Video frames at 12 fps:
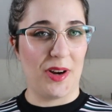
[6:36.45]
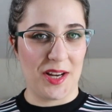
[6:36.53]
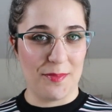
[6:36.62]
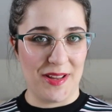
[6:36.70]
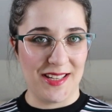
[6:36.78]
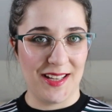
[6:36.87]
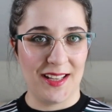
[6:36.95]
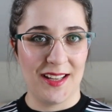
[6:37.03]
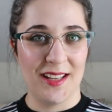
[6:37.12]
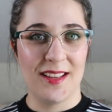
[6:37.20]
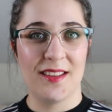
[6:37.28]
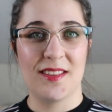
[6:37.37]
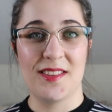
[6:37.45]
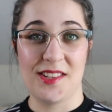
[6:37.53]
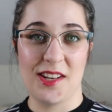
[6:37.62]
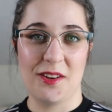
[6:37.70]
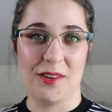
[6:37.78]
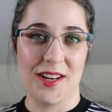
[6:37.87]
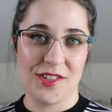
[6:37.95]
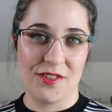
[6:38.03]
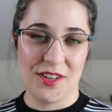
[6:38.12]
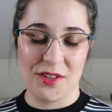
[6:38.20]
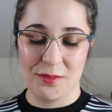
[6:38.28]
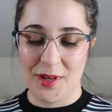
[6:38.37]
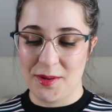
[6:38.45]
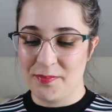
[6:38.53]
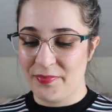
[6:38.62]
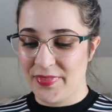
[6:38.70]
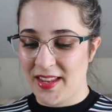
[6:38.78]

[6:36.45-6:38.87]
recommending The Secret History to me.